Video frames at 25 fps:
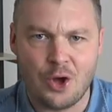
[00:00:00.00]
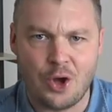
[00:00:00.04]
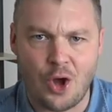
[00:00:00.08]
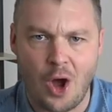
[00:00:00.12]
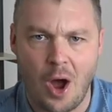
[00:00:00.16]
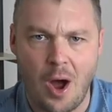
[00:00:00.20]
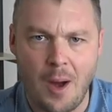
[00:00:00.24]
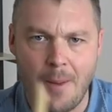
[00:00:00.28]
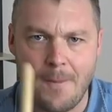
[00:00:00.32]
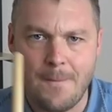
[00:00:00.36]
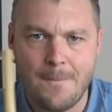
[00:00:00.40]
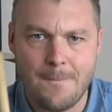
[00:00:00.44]

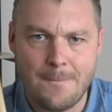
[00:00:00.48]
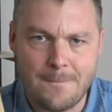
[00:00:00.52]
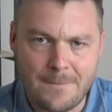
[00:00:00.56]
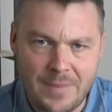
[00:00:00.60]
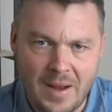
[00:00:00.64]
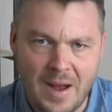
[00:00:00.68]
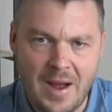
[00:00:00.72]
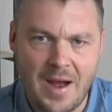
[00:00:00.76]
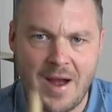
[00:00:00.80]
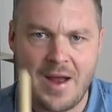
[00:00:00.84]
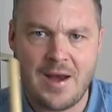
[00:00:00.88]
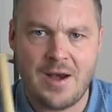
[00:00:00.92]

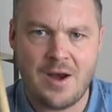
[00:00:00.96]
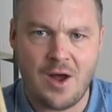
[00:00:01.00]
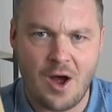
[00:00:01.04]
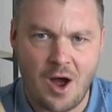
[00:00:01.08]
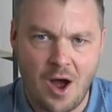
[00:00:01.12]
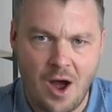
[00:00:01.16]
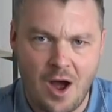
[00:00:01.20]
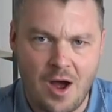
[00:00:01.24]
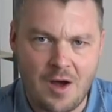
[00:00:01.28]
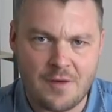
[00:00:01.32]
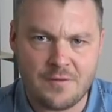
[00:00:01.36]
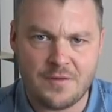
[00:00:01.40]
Combine
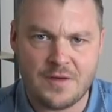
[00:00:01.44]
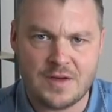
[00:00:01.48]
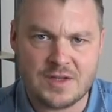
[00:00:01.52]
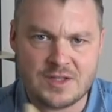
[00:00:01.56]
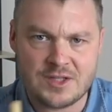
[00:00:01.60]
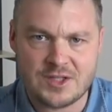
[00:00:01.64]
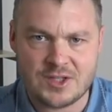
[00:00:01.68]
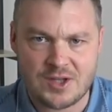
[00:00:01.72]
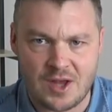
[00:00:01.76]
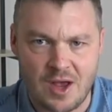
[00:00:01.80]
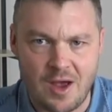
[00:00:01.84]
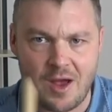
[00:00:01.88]

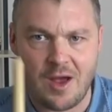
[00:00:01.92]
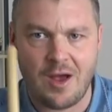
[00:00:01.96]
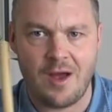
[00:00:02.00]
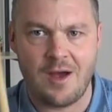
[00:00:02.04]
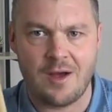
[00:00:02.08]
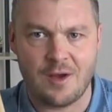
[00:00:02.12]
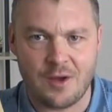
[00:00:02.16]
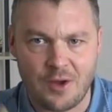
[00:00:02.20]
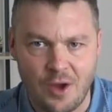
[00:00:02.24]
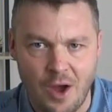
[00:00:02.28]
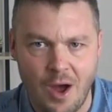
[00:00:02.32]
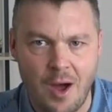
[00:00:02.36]

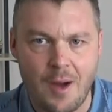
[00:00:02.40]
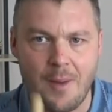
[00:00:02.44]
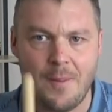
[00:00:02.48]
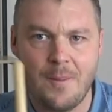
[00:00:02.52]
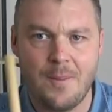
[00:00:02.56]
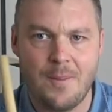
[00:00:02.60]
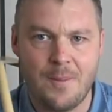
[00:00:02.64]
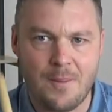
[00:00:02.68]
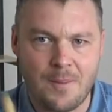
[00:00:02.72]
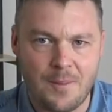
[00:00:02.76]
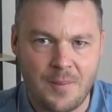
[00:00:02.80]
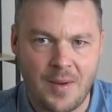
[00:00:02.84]
harvester.
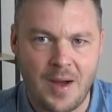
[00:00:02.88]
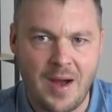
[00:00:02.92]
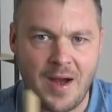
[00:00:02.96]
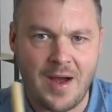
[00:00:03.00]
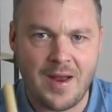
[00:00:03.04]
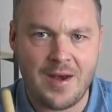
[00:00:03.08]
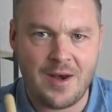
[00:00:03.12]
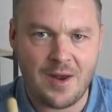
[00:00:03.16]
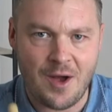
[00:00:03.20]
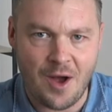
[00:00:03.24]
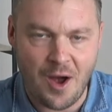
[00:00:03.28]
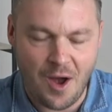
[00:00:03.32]

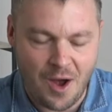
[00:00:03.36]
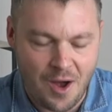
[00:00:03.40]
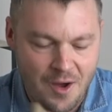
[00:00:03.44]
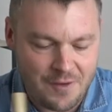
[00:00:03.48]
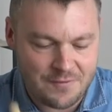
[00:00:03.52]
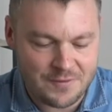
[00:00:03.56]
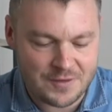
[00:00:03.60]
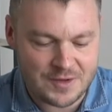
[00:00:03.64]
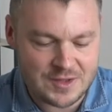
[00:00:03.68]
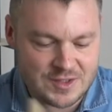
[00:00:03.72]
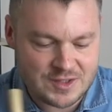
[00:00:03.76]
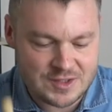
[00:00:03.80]
Combine
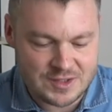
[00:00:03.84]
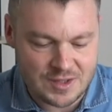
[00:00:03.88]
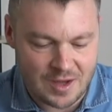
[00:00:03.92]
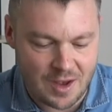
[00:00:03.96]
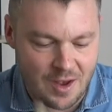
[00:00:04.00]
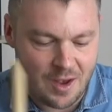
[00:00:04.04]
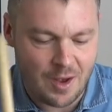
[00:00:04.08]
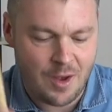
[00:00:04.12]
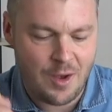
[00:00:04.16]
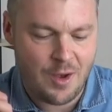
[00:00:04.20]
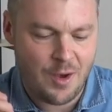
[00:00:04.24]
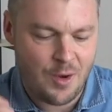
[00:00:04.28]

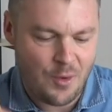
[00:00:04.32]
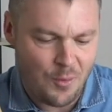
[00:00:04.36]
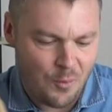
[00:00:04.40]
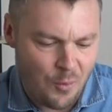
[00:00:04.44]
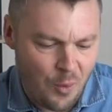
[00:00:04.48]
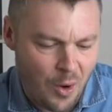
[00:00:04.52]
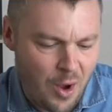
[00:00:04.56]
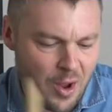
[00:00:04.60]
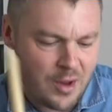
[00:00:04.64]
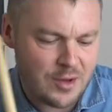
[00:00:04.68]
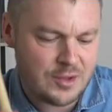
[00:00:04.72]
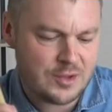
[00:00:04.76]
harvester.
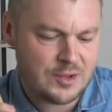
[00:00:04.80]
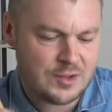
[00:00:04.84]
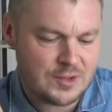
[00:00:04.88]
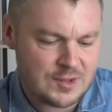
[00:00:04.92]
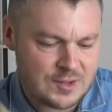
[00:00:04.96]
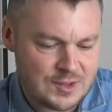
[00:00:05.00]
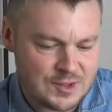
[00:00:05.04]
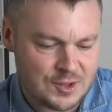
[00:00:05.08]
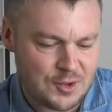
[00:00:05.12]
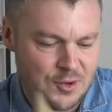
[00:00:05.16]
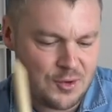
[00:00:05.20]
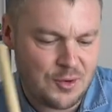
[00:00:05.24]

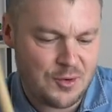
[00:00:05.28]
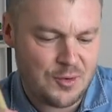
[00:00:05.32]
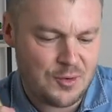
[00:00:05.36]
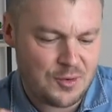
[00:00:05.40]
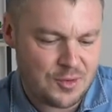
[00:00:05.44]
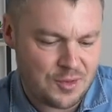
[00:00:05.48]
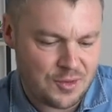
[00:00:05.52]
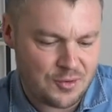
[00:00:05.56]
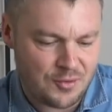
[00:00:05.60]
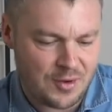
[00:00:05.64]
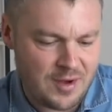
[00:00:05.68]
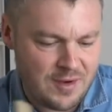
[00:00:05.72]
One, two,
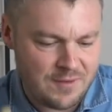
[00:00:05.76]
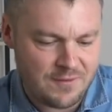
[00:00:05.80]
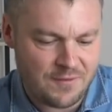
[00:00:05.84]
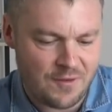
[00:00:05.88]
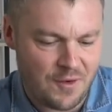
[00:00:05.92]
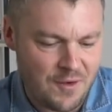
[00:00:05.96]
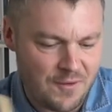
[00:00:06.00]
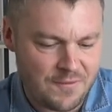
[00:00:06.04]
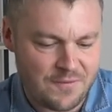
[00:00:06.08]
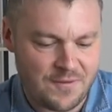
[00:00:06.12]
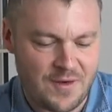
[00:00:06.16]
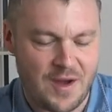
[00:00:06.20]
three,
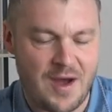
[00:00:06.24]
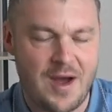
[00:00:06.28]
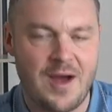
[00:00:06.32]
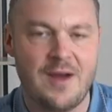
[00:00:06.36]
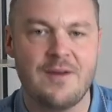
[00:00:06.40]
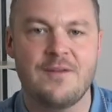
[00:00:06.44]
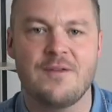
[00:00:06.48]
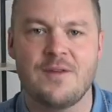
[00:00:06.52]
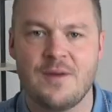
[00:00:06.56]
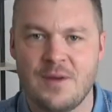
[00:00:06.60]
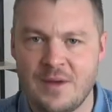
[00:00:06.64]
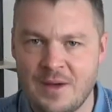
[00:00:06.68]
four,
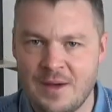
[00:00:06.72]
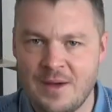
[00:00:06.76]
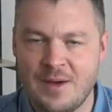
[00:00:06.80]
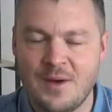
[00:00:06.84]
five.